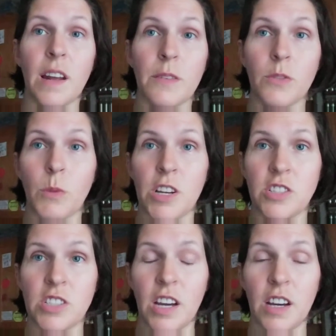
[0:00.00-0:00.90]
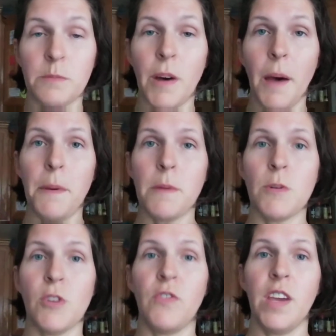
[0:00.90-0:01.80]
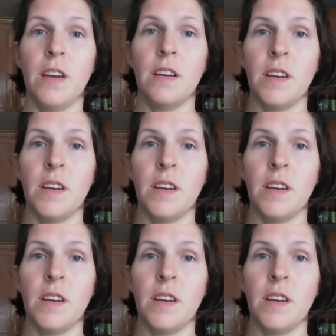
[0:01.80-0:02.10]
I was watching a Muppet movie.